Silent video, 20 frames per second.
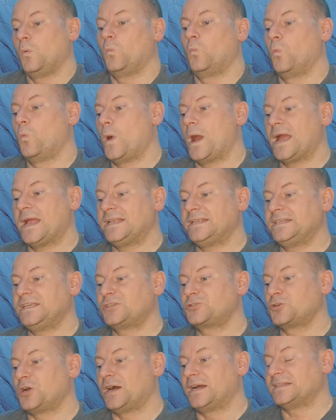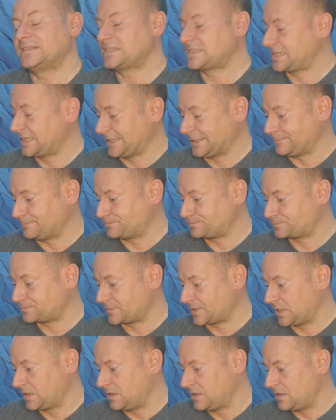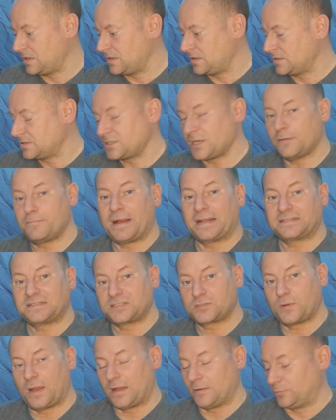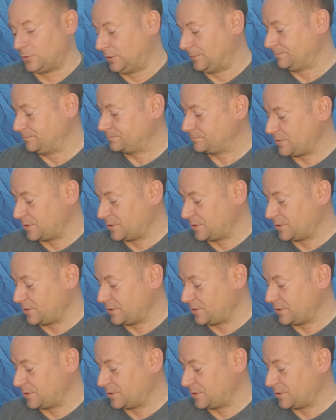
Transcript: when you're trying to sleep. So back to square one.